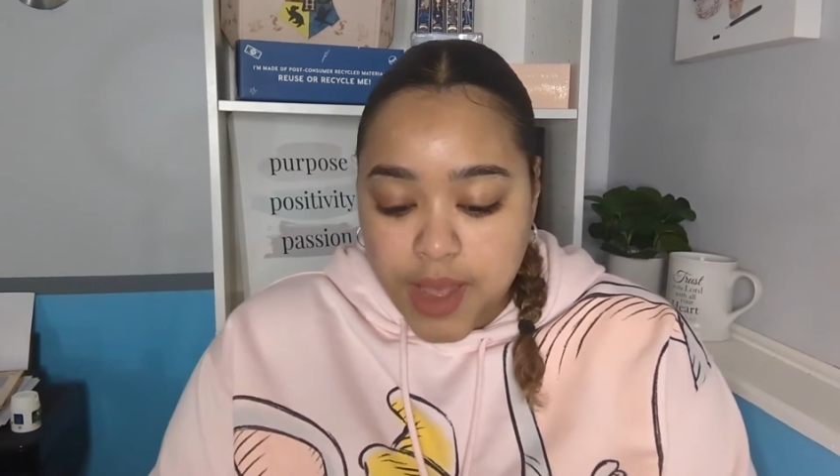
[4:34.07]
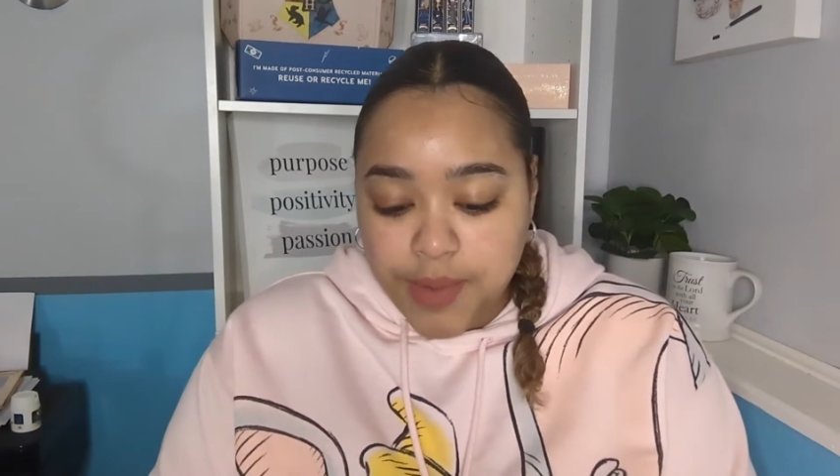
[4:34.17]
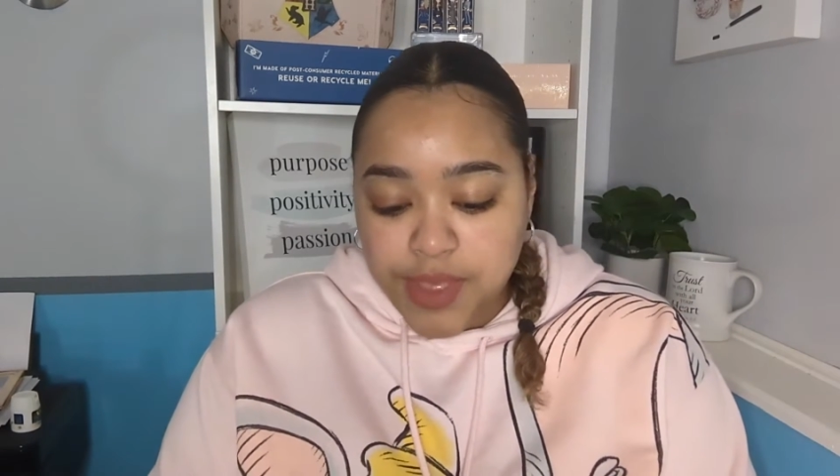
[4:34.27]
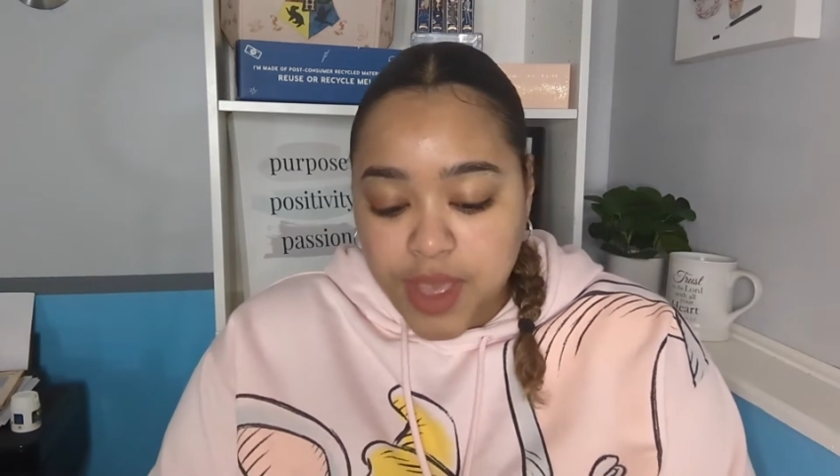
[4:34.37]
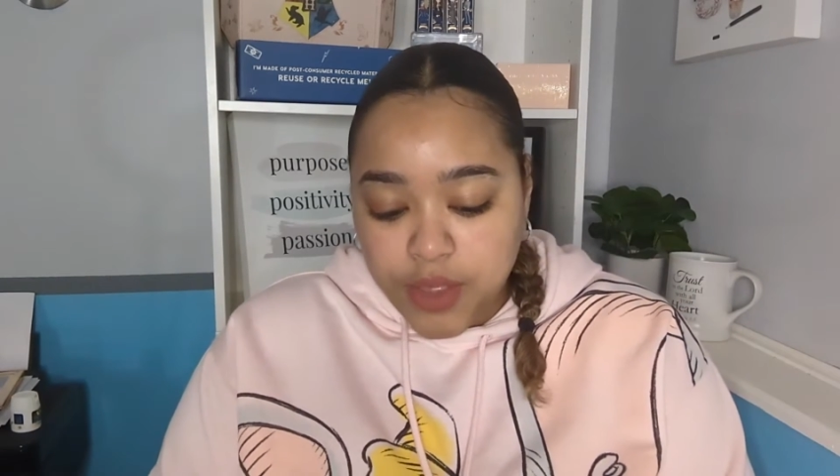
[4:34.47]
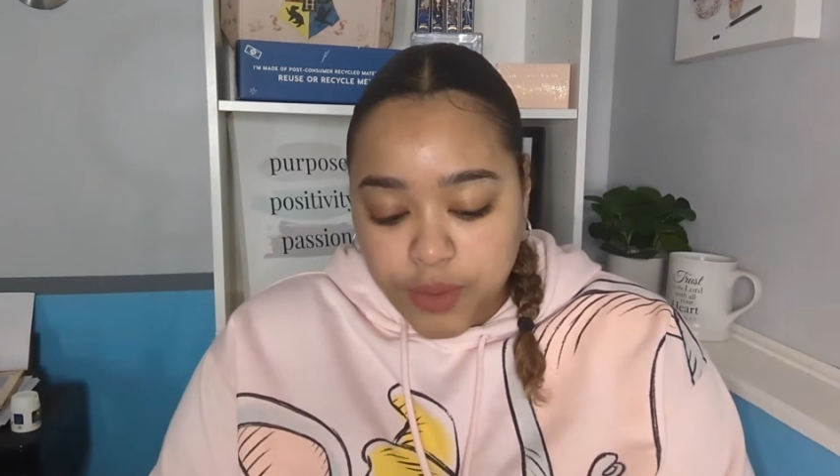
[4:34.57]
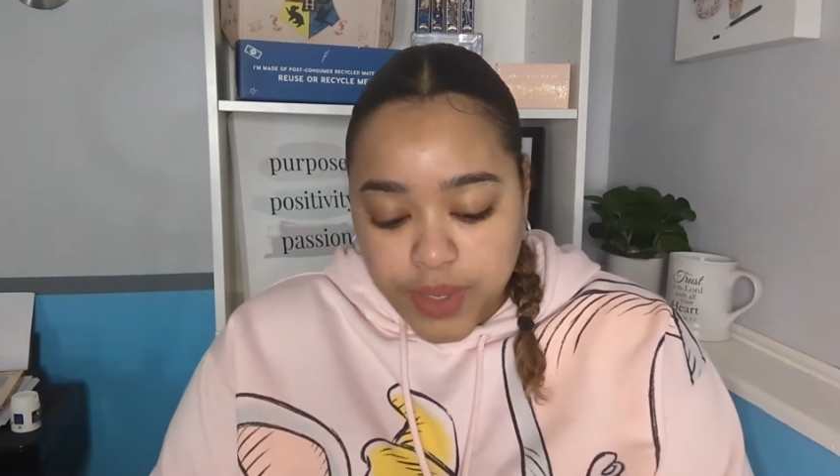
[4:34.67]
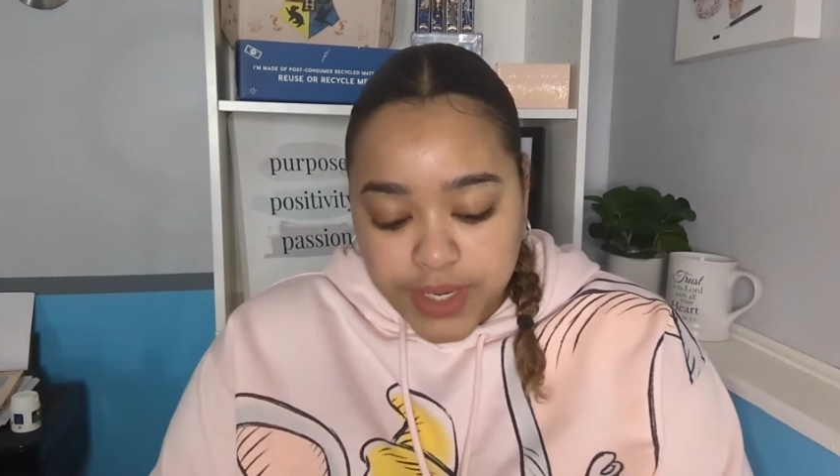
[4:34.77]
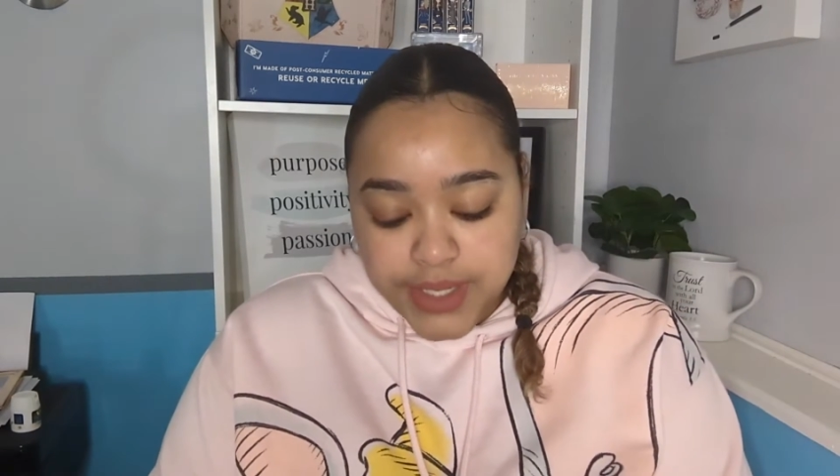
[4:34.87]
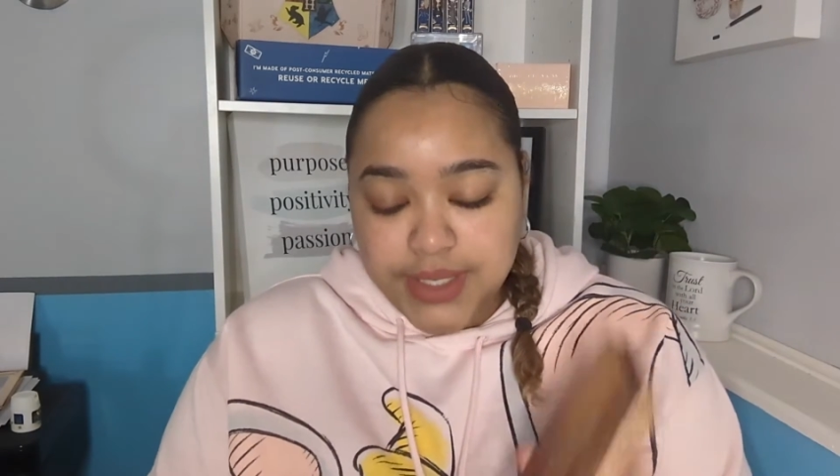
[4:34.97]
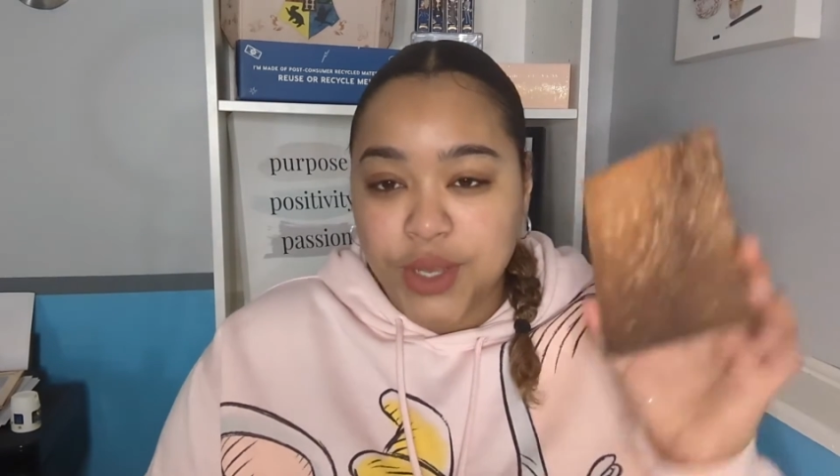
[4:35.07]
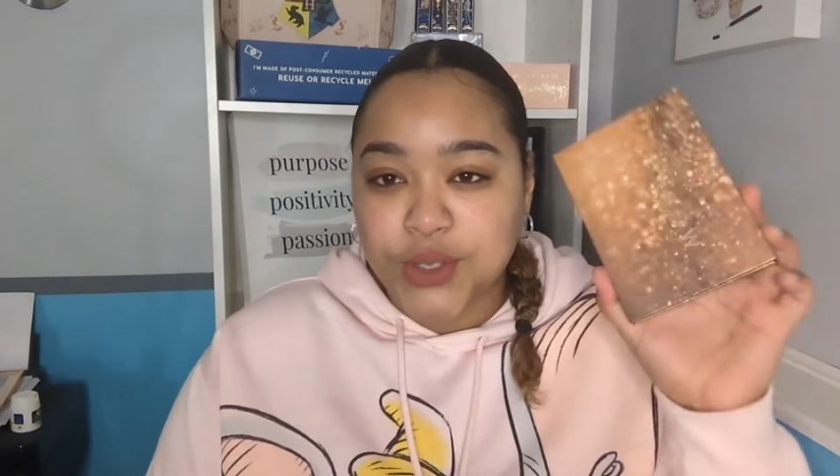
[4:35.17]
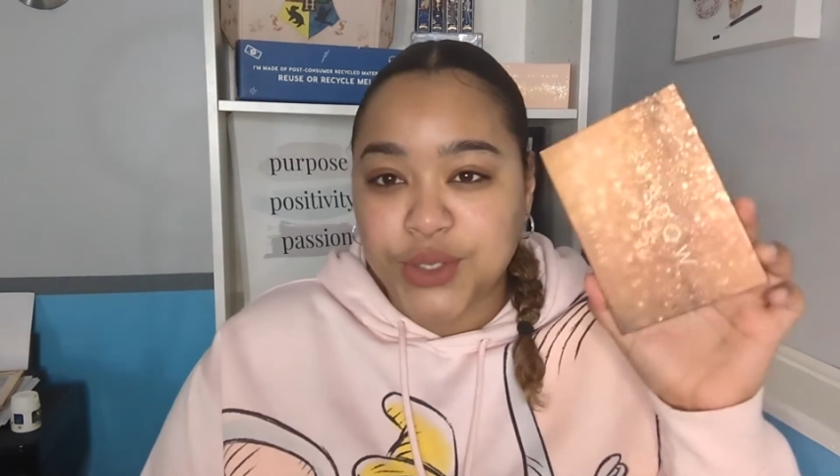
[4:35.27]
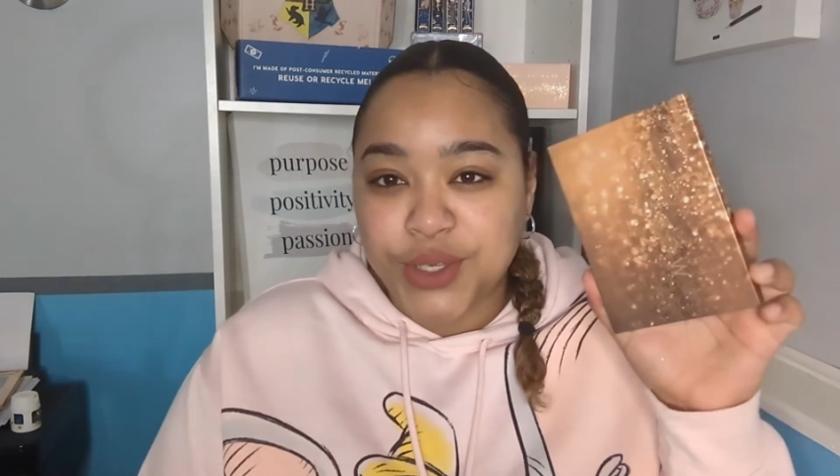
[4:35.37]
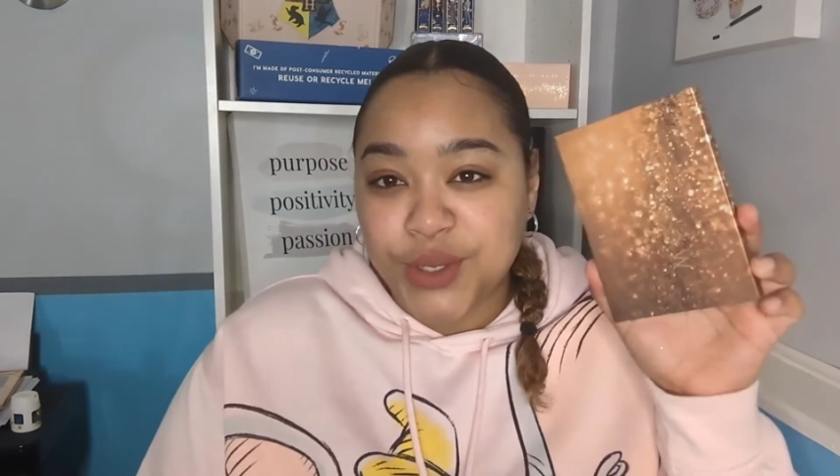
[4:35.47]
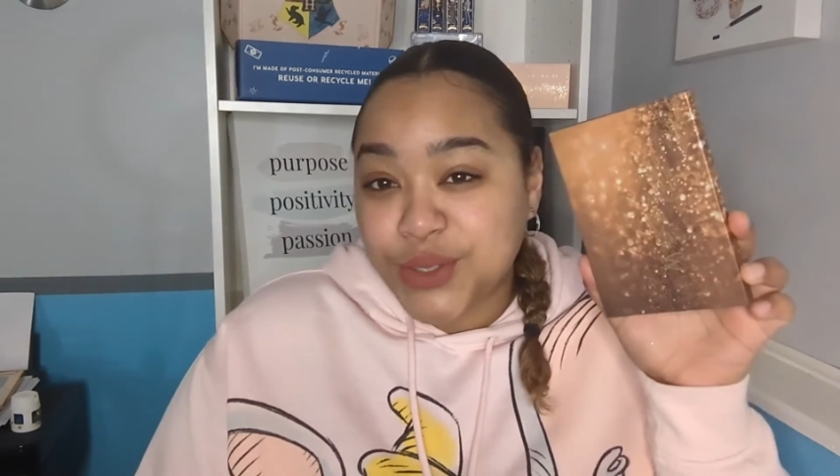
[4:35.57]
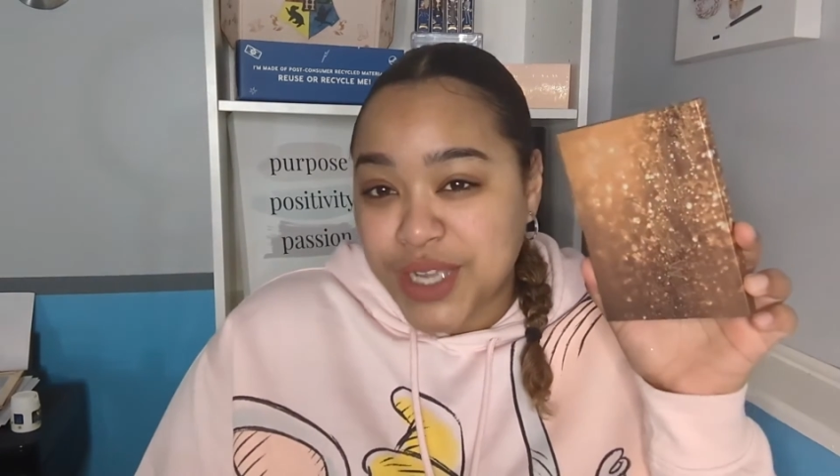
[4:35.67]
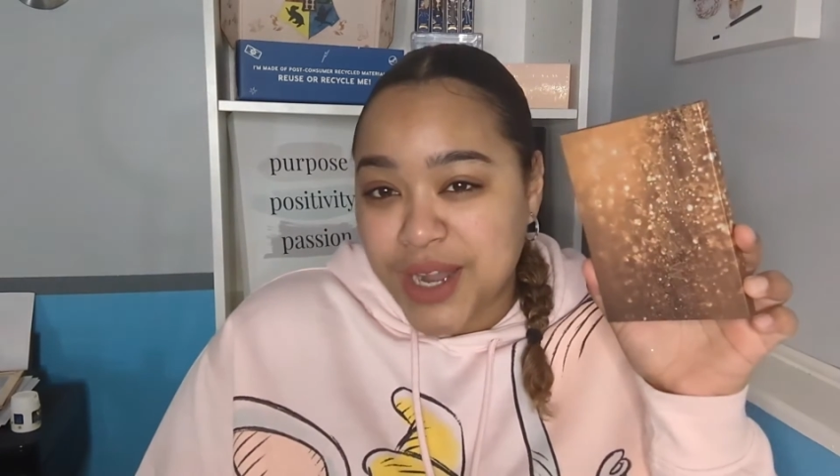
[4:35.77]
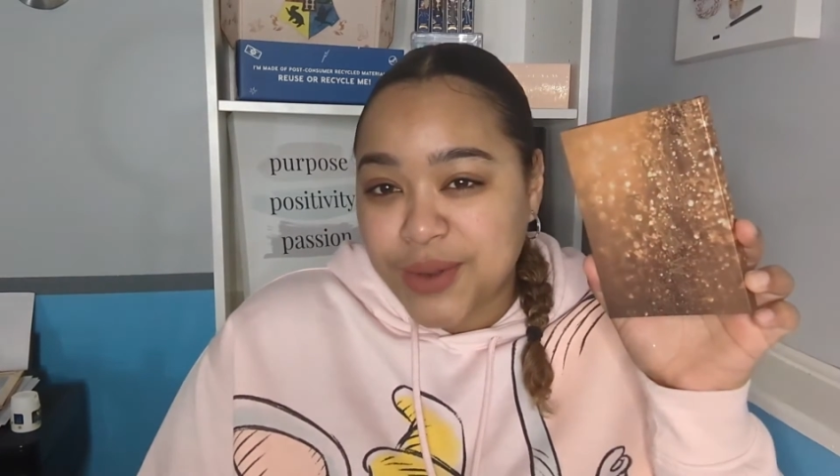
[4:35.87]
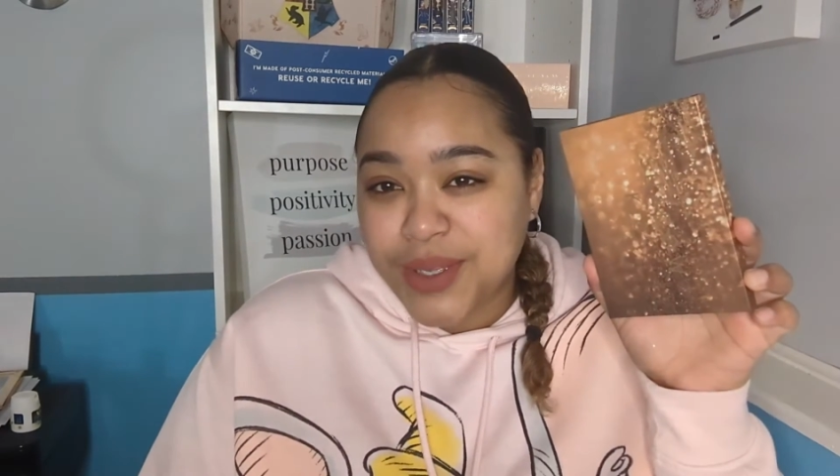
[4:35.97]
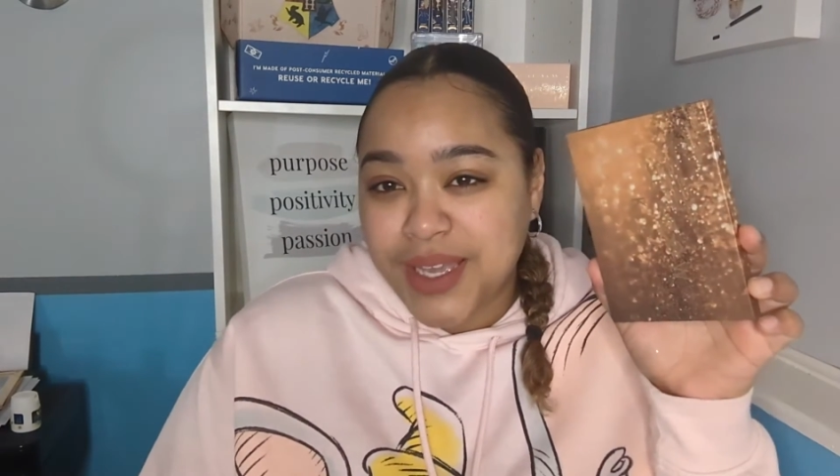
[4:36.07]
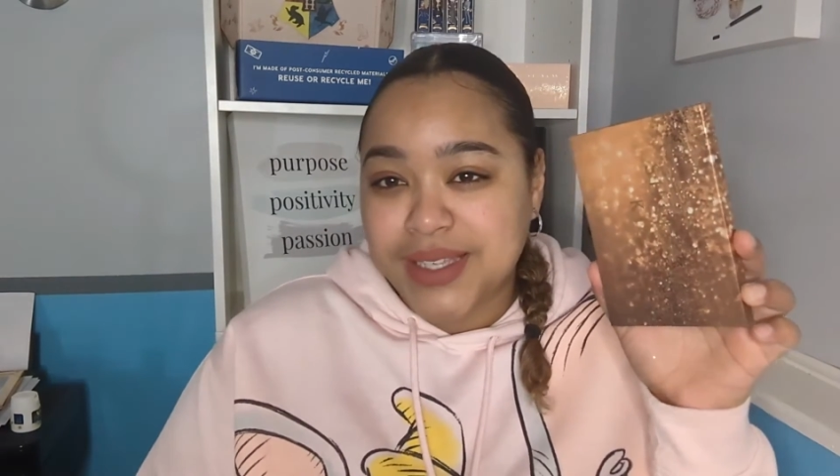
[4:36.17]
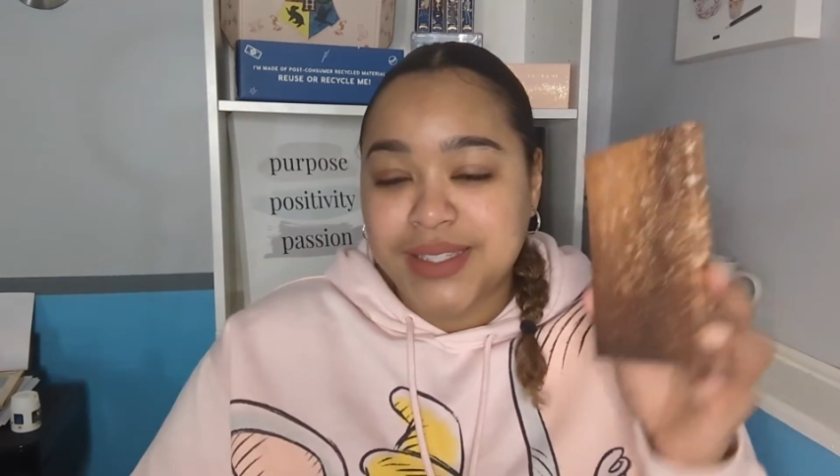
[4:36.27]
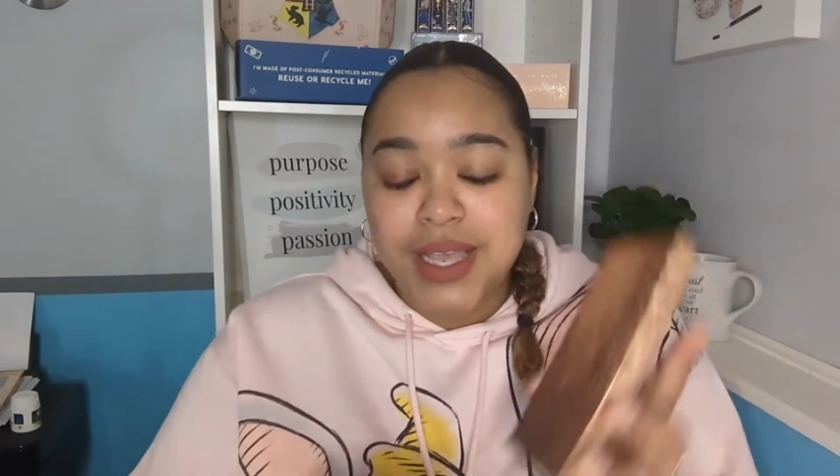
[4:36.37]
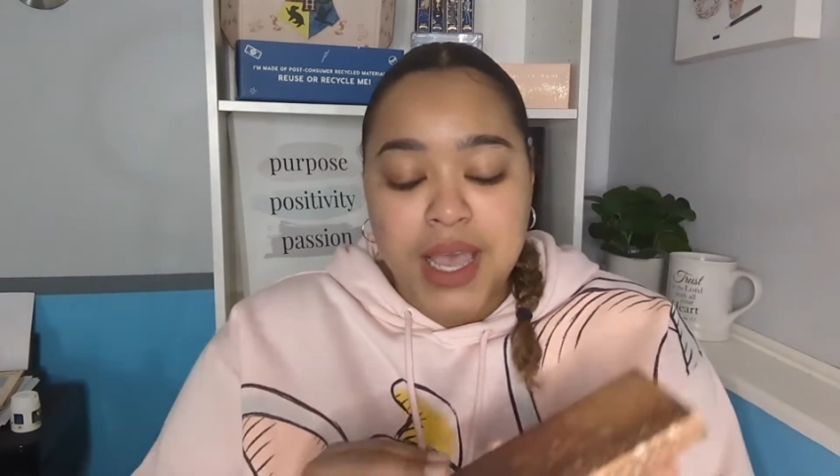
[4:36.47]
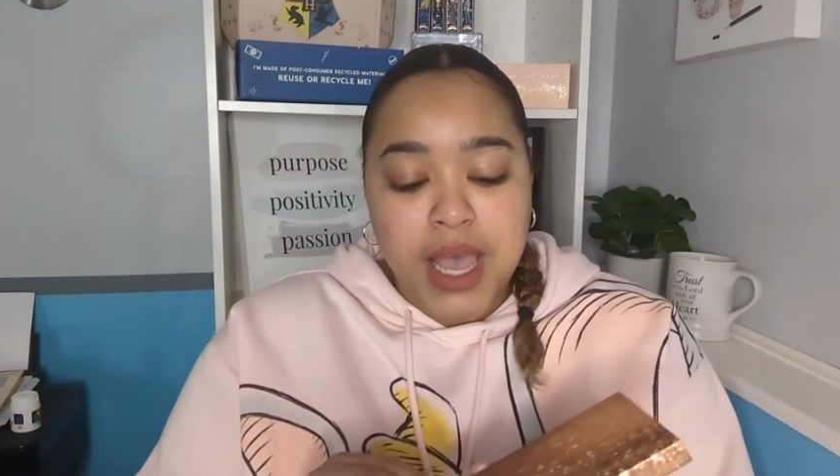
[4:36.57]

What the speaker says: The other one is the Alter Ego Shadow Kiss.